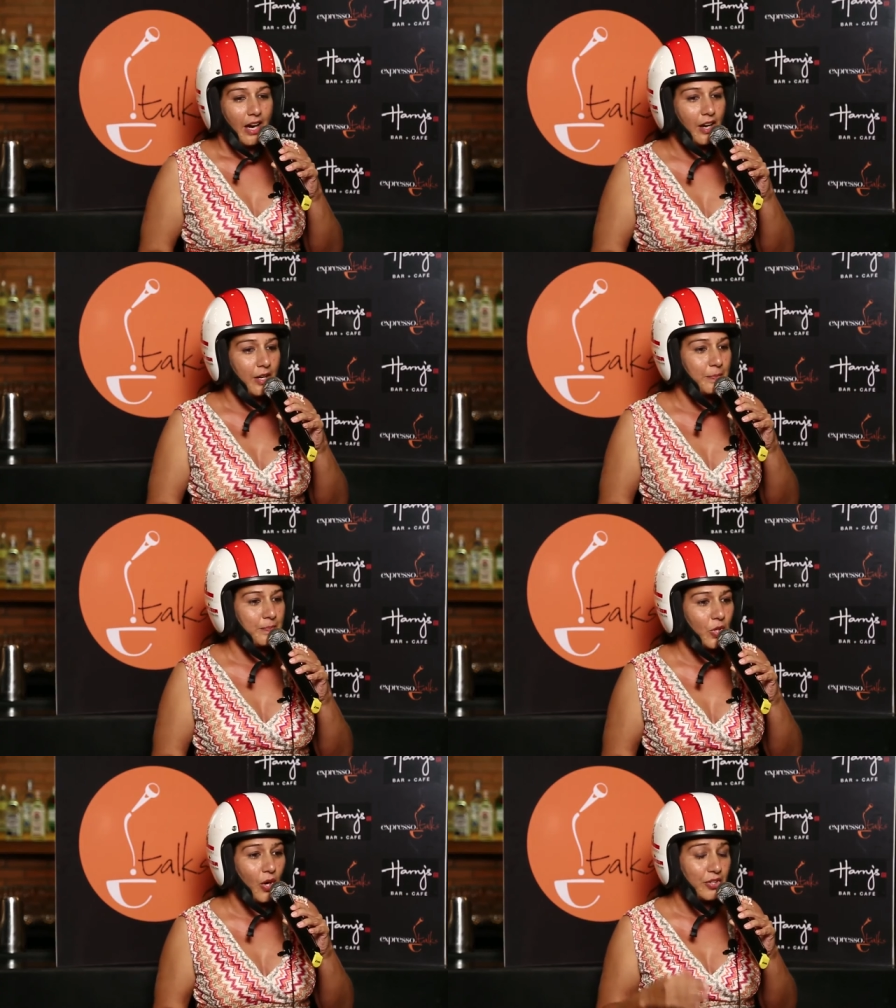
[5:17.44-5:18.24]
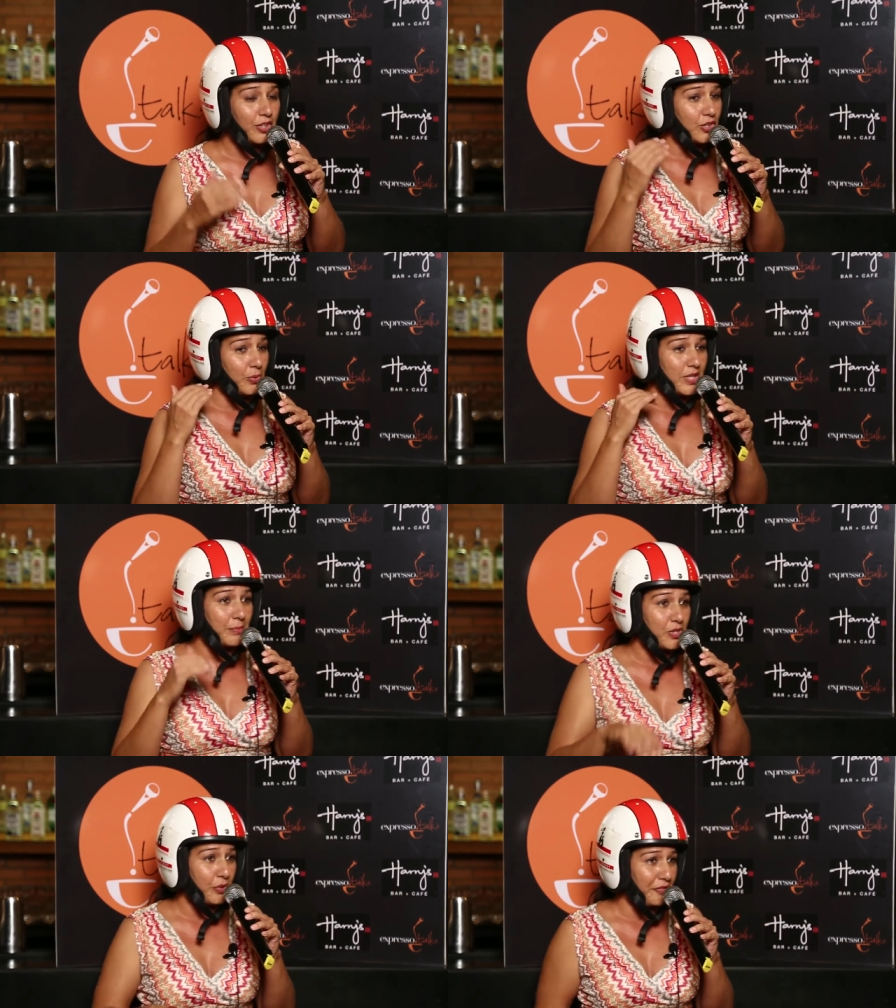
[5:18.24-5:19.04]
Um, the auto rickshaw was
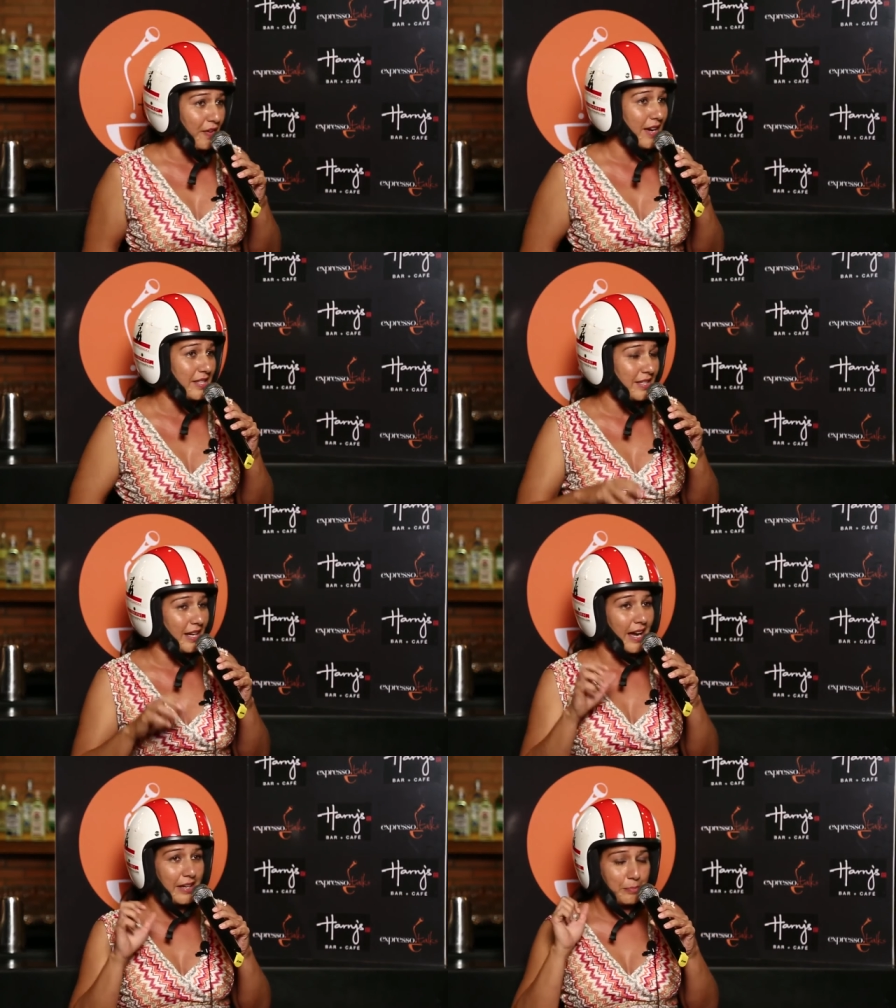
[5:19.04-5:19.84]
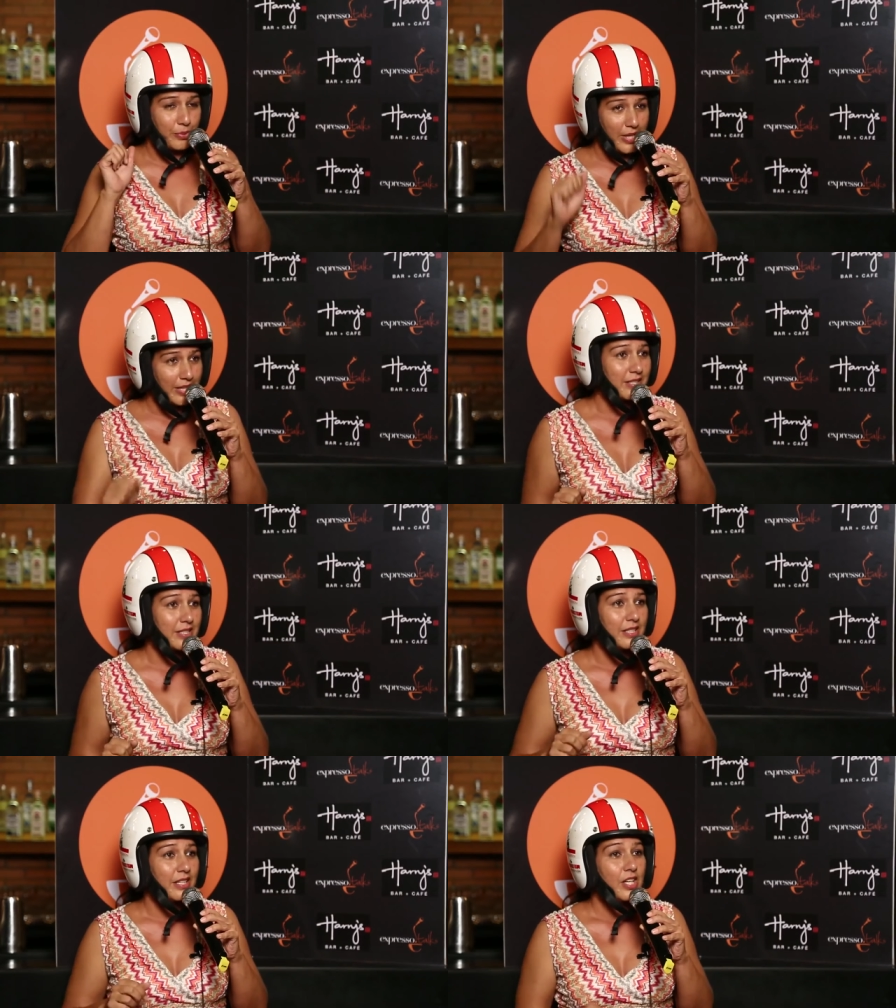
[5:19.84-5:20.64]
coming so fast that I
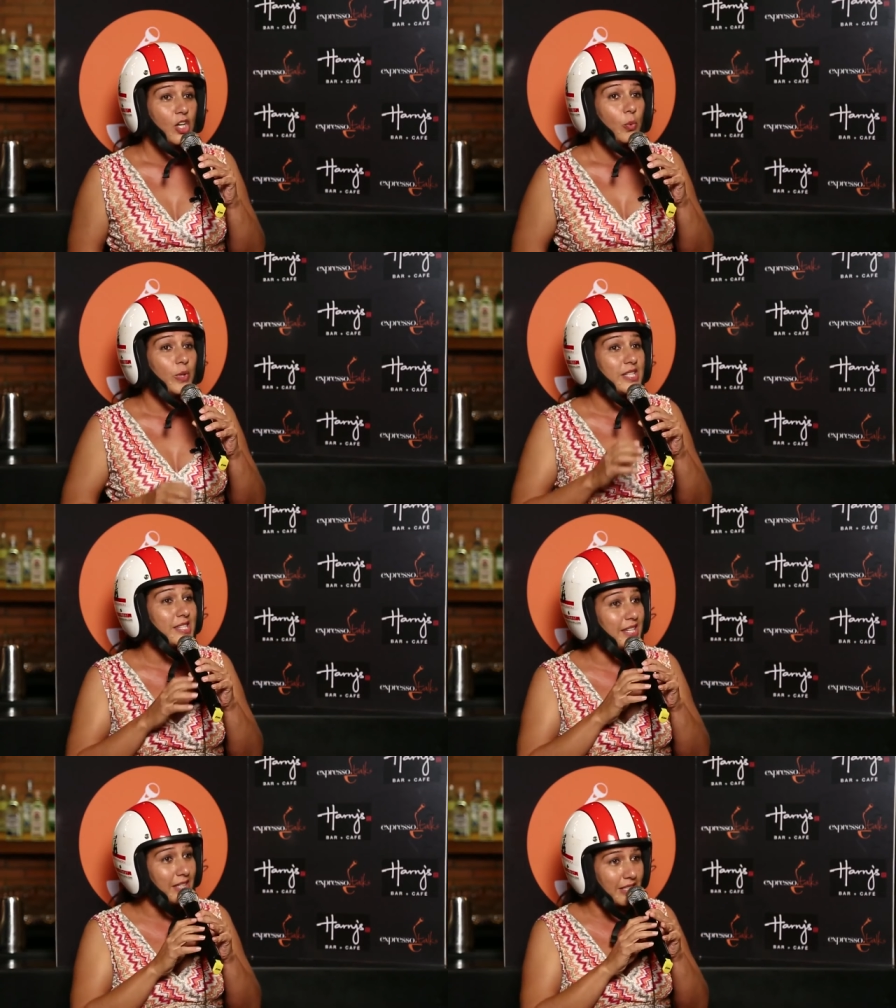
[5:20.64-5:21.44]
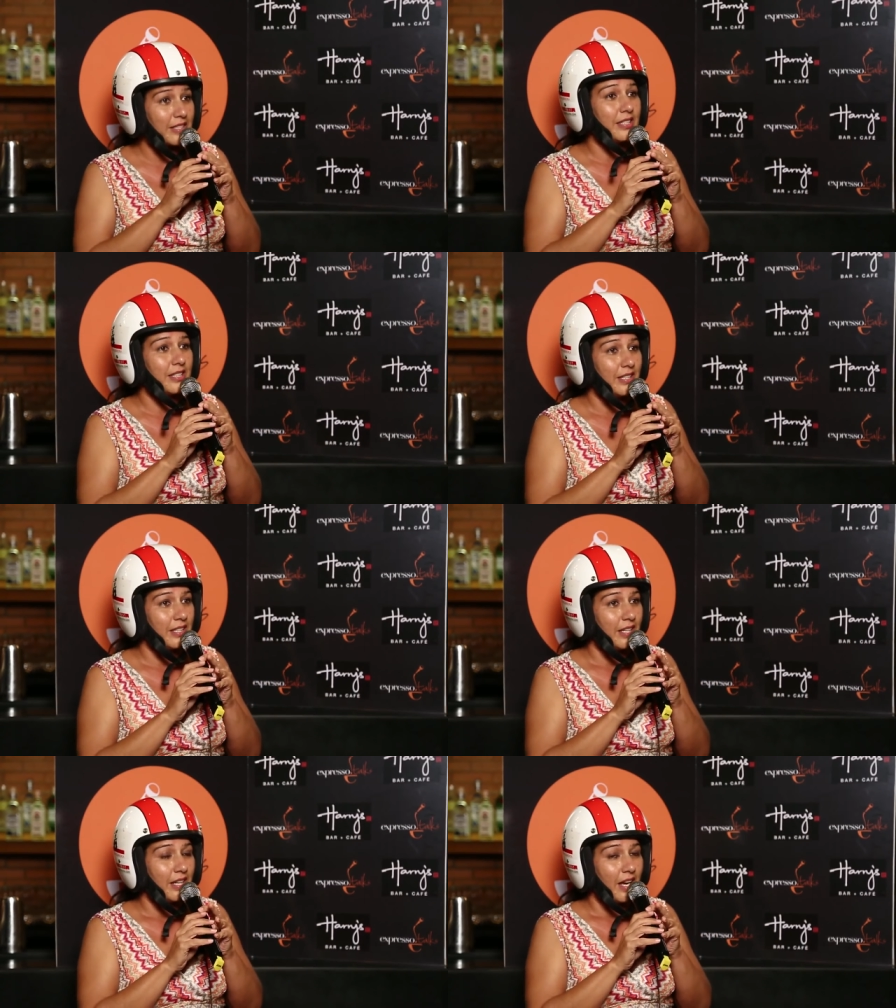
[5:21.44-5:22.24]
braked, we skidded,
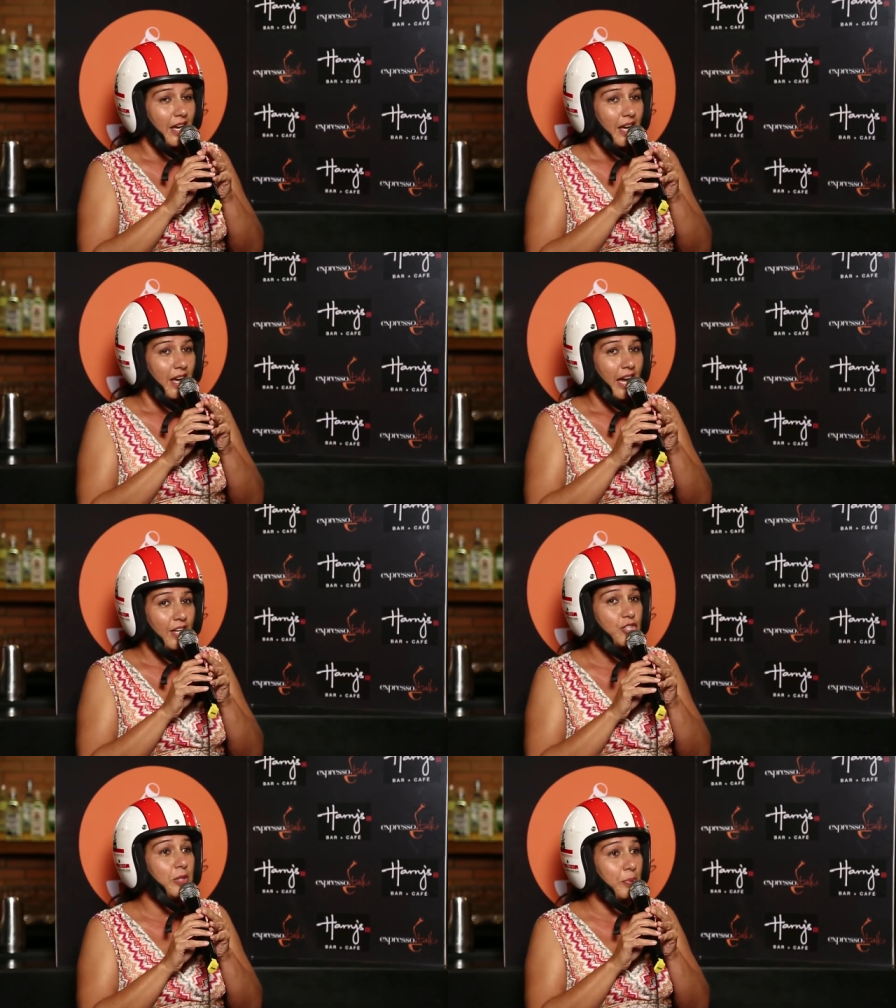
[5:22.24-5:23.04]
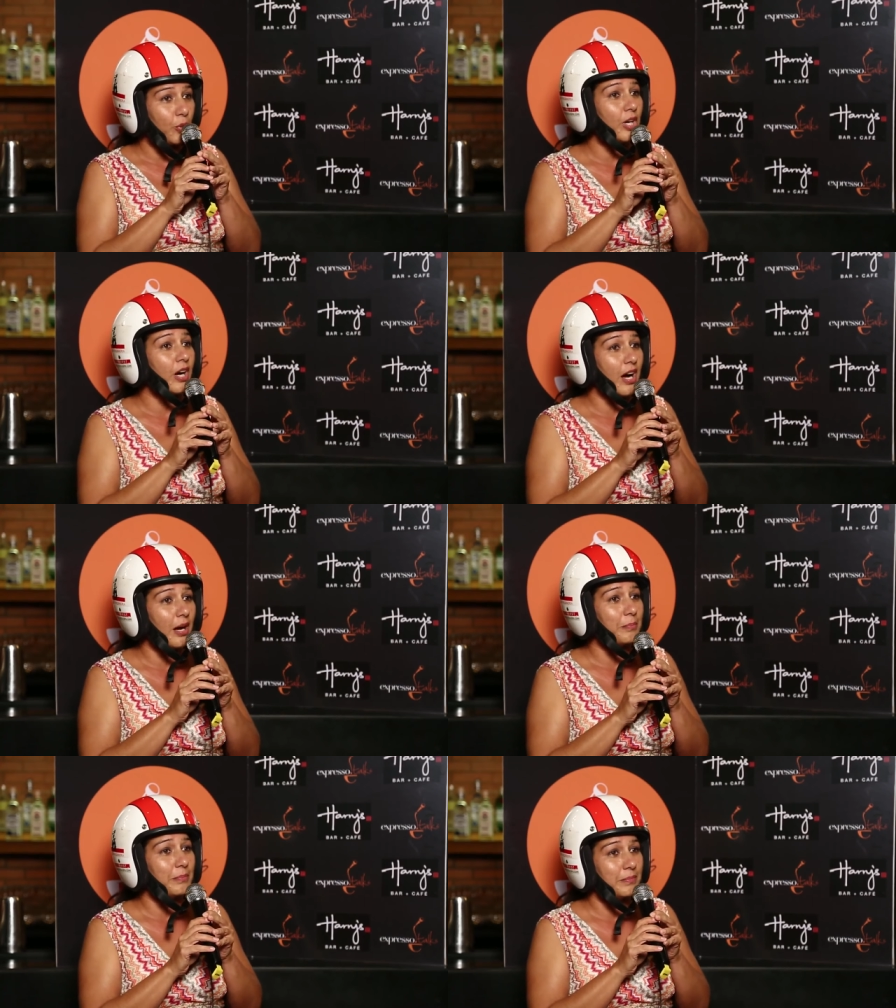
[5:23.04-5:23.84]
and she broke her
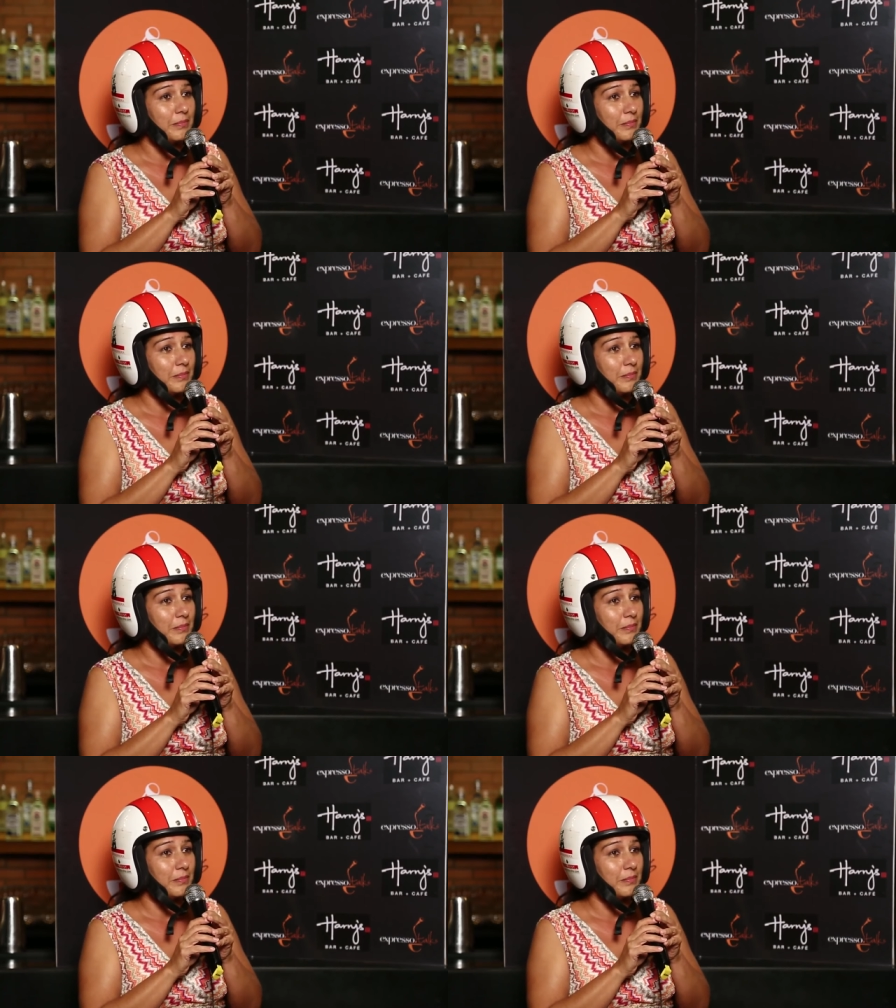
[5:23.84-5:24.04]
arm.